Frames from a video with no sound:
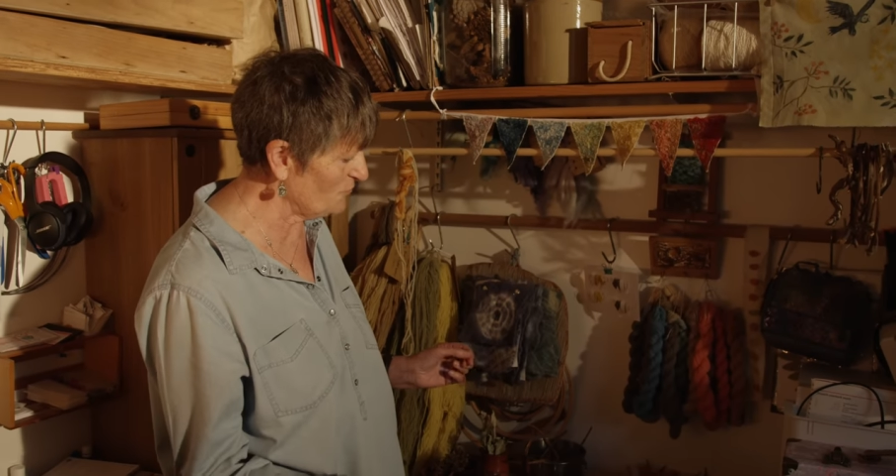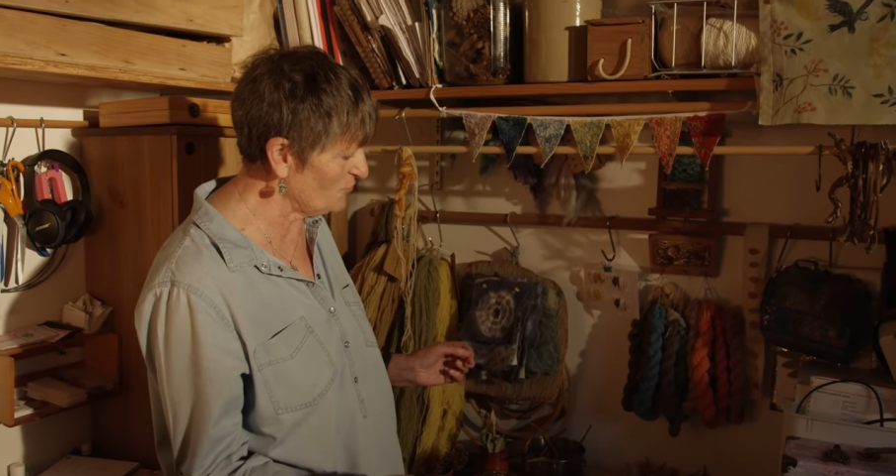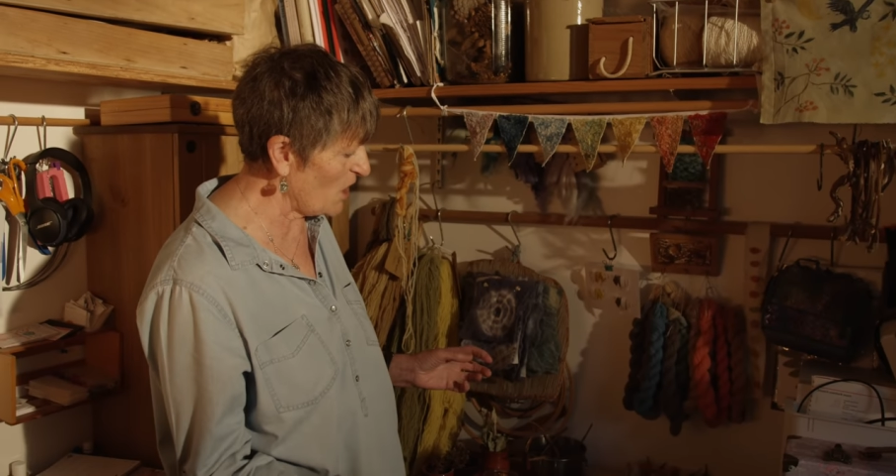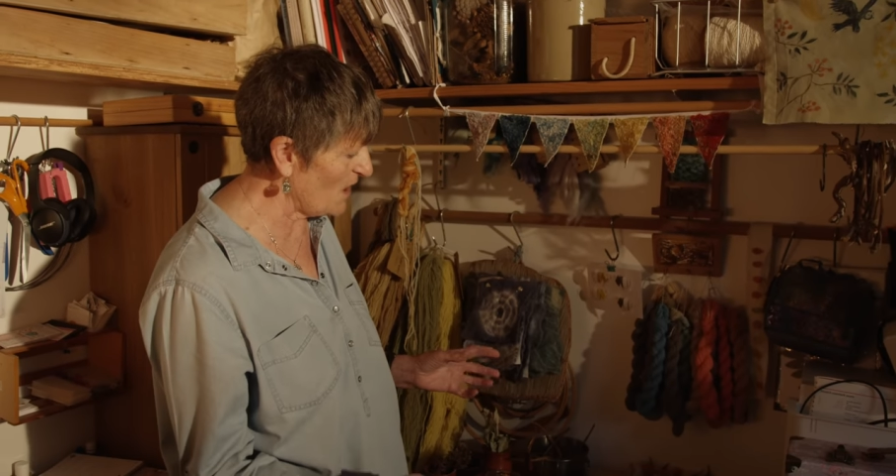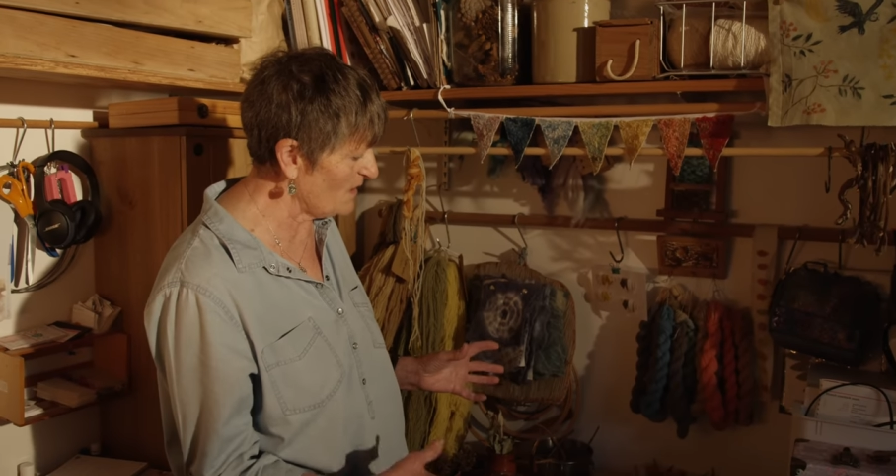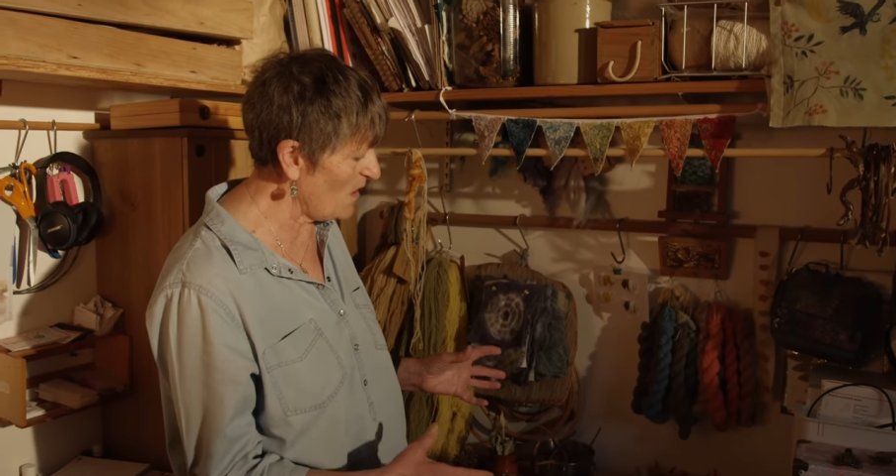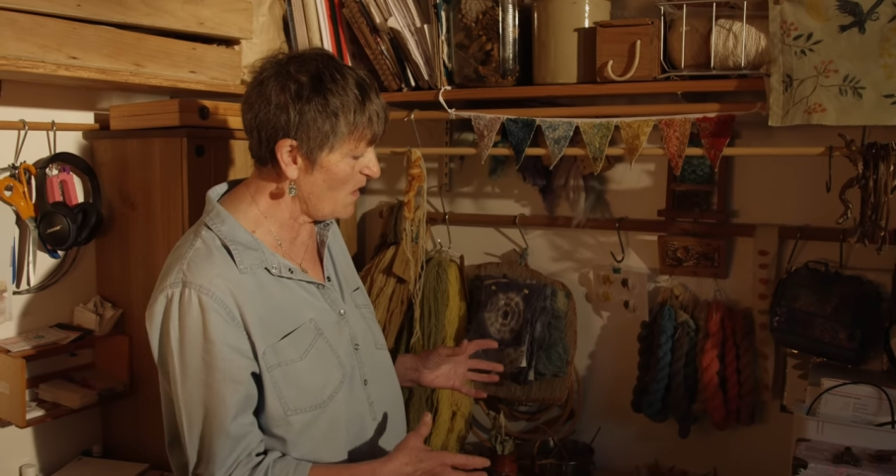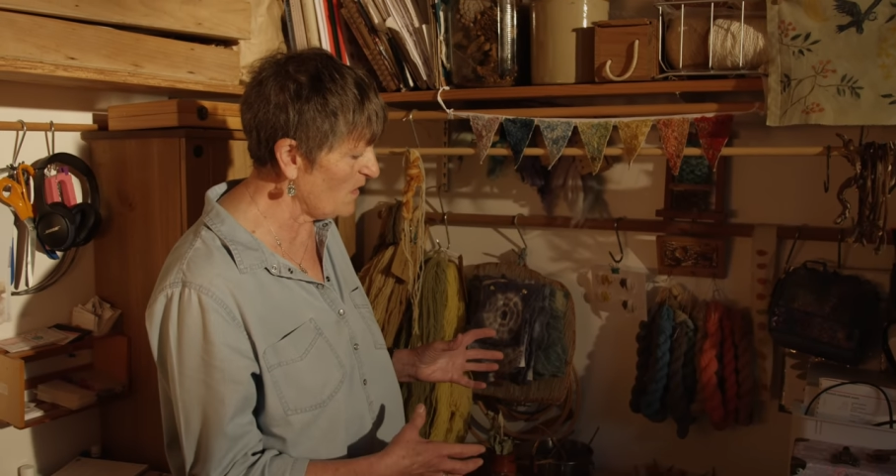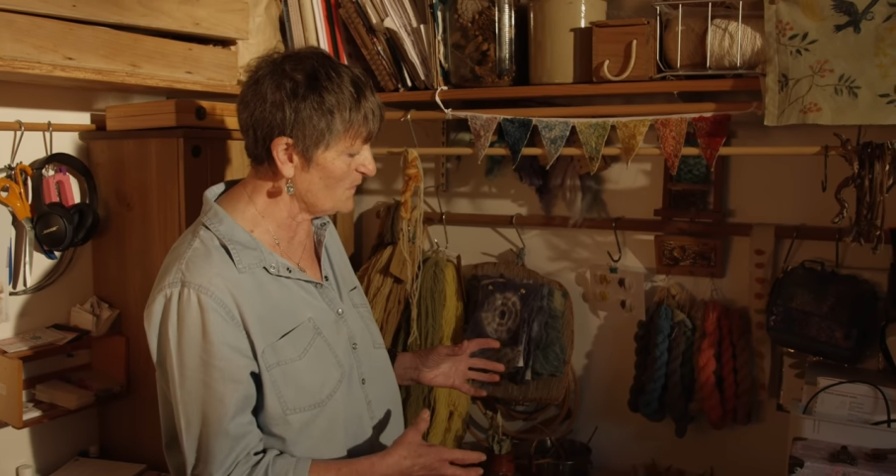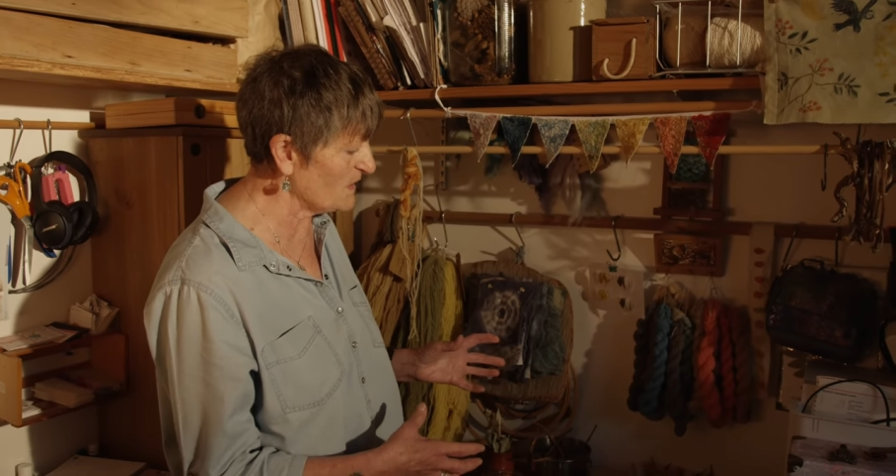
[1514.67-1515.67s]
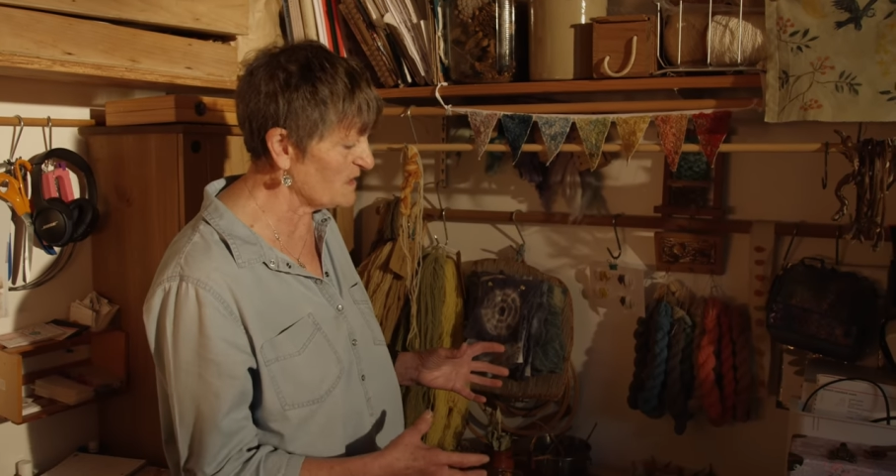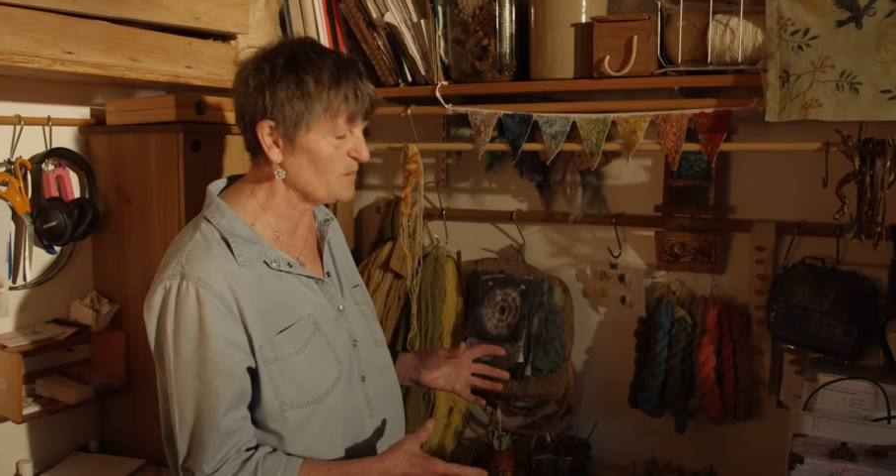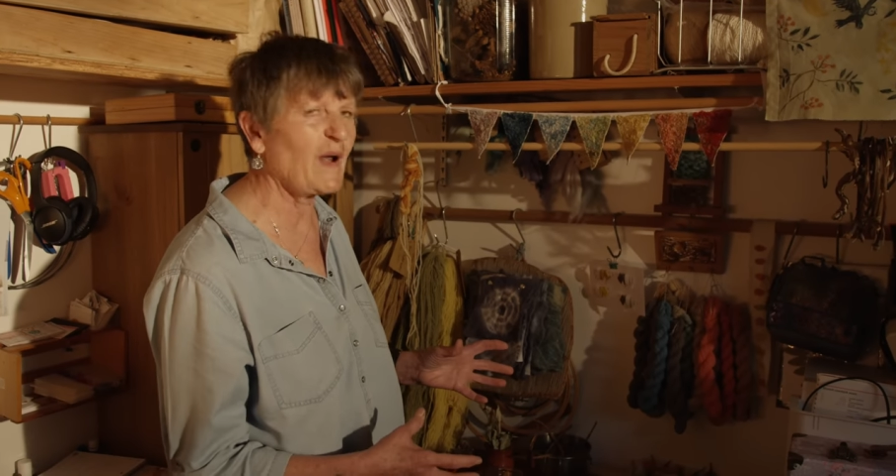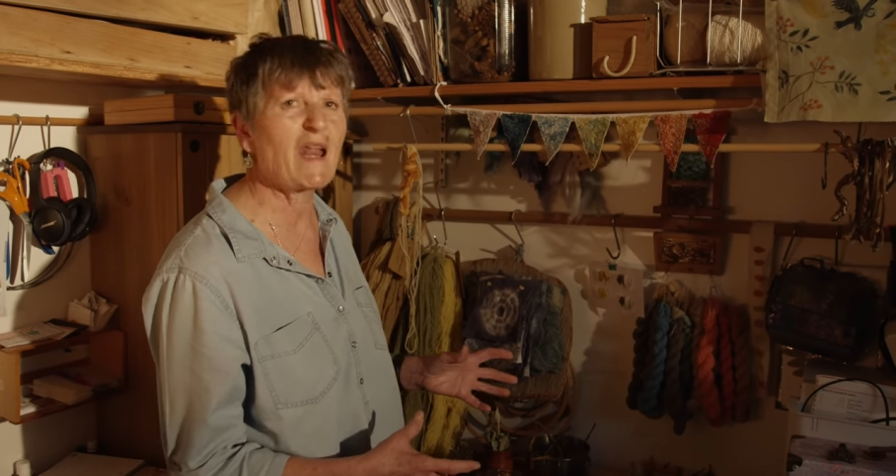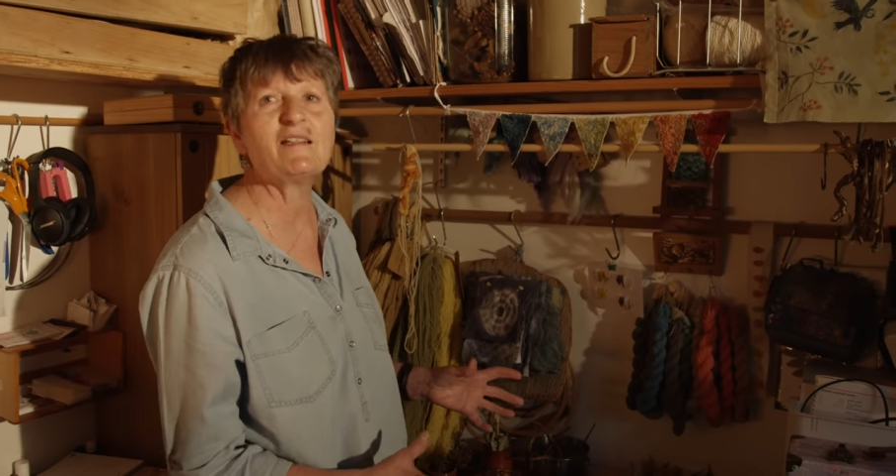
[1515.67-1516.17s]
try and
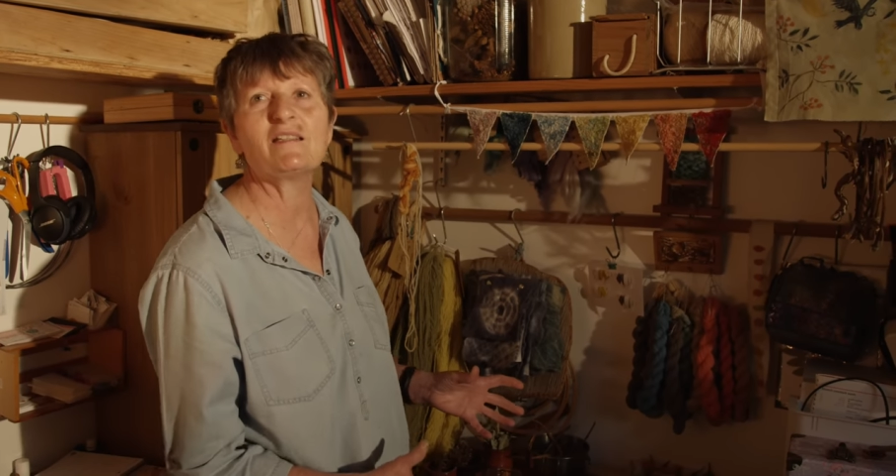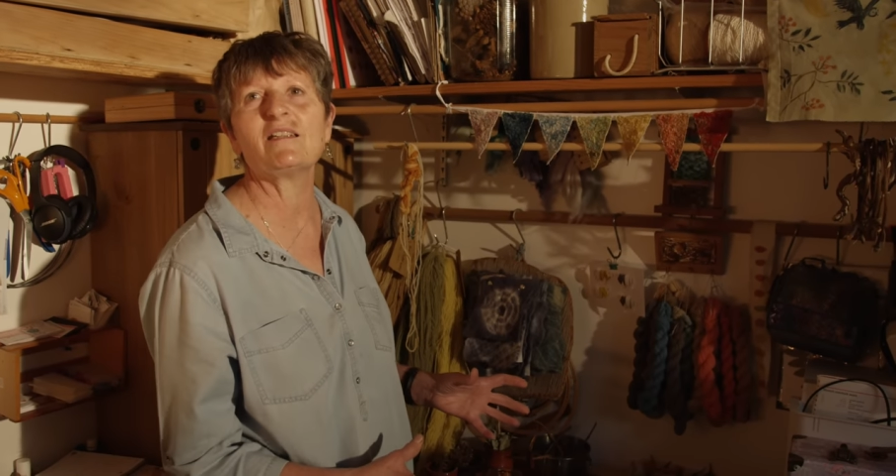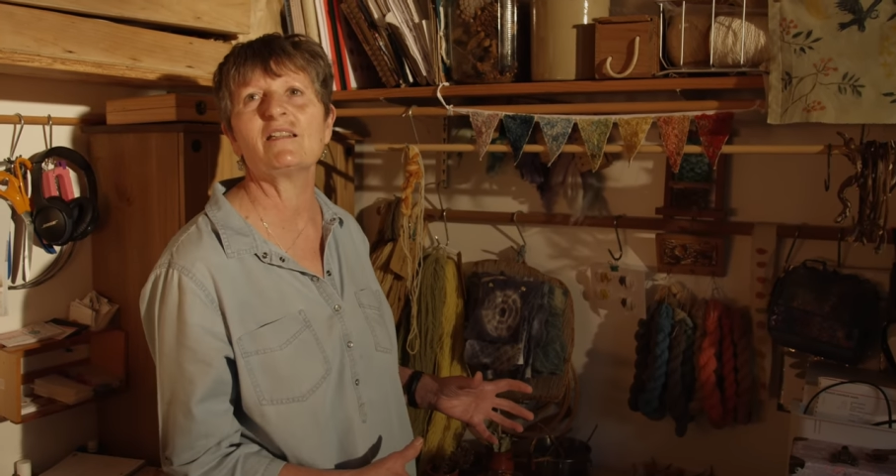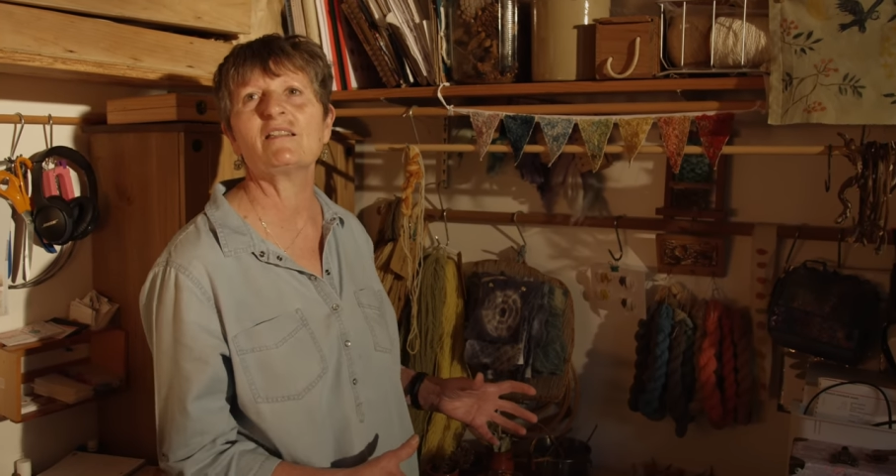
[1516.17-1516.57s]
harvest plenty